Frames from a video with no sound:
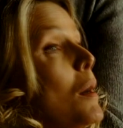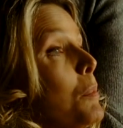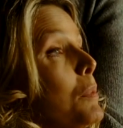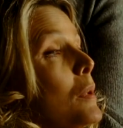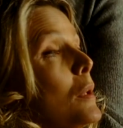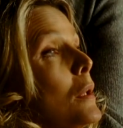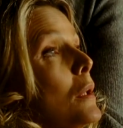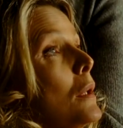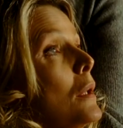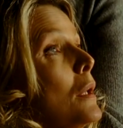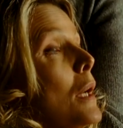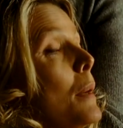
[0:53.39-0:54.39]
was
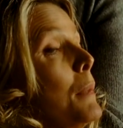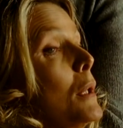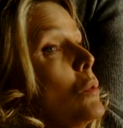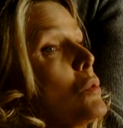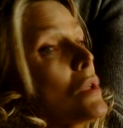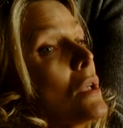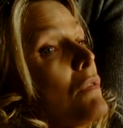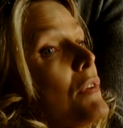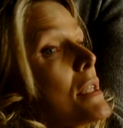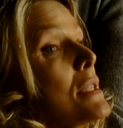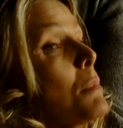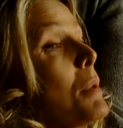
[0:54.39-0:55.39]
originally titled
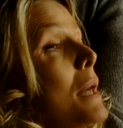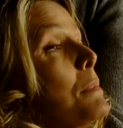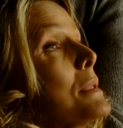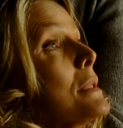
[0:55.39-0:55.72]
Malavita, or